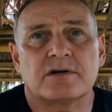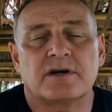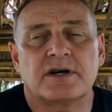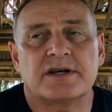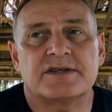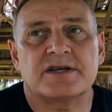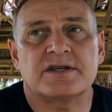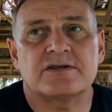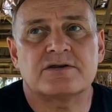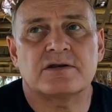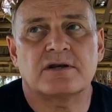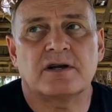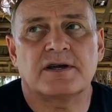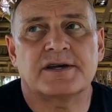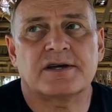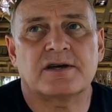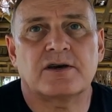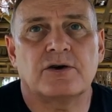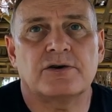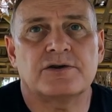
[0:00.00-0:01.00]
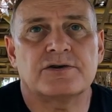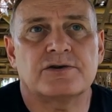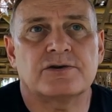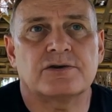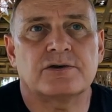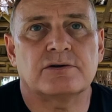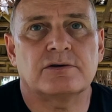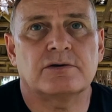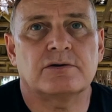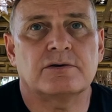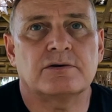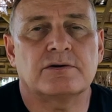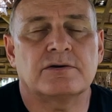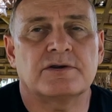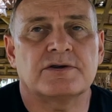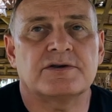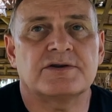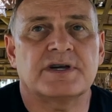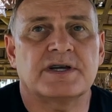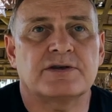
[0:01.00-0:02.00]
I tend to like going to
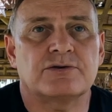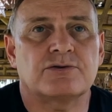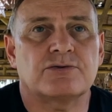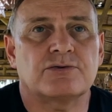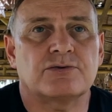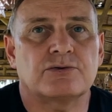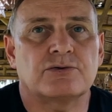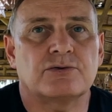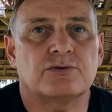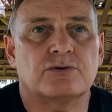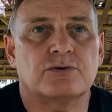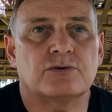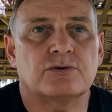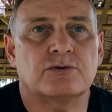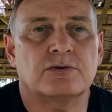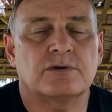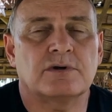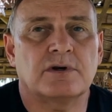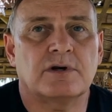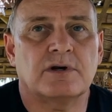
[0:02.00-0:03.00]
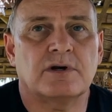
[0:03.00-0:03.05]
central